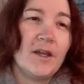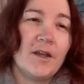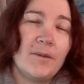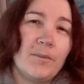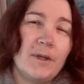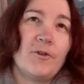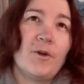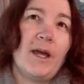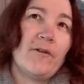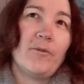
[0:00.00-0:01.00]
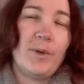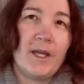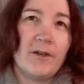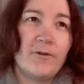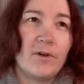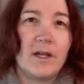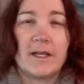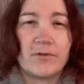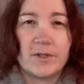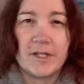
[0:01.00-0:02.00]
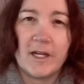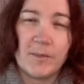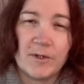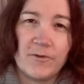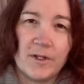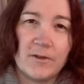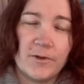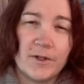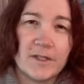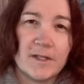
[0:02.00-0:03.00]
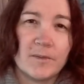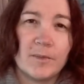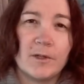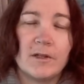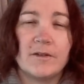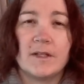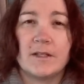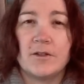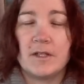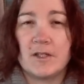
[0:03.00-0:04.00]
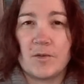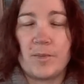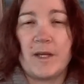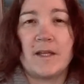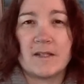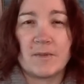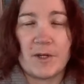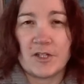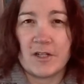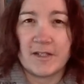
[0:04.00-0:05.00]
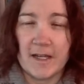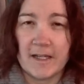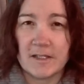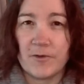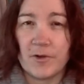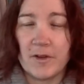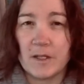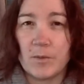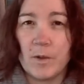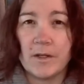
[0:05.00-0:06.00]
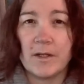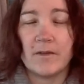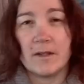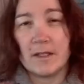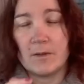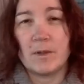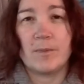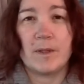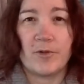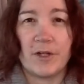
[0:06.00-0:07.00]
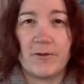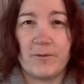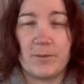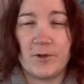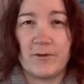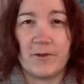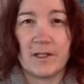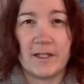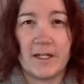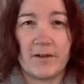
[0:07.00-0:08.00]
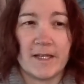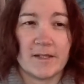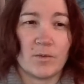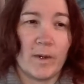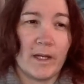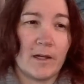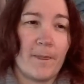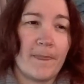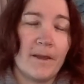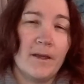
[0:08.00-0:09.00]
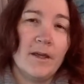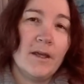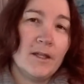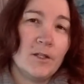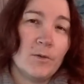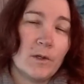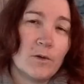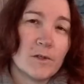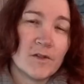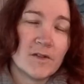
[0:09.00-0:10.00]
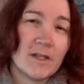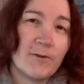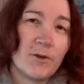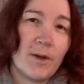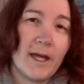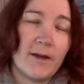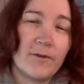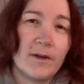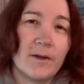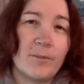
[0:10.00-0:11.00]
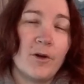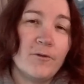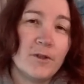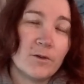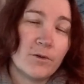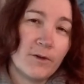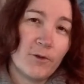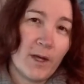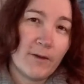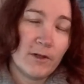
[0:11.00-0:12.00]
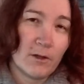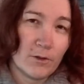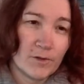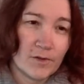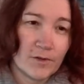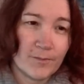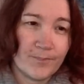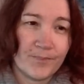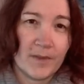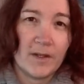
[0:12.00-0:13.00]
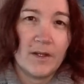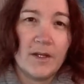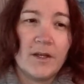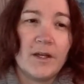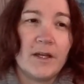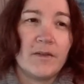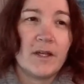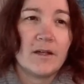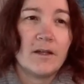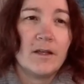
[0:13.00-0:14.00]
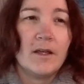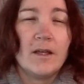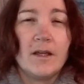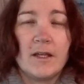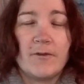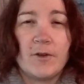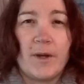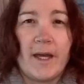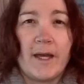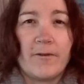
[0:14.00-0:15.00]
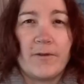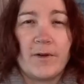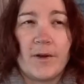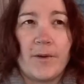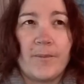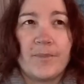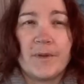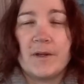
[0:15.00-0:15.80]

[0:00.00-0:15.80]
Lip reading: If you have paid for like a retirement fund, for example, then you need to pay a special tax for that one, and it will be pre-filled here as well. And you will also see if you have a profit or if you have a loss. And then if you have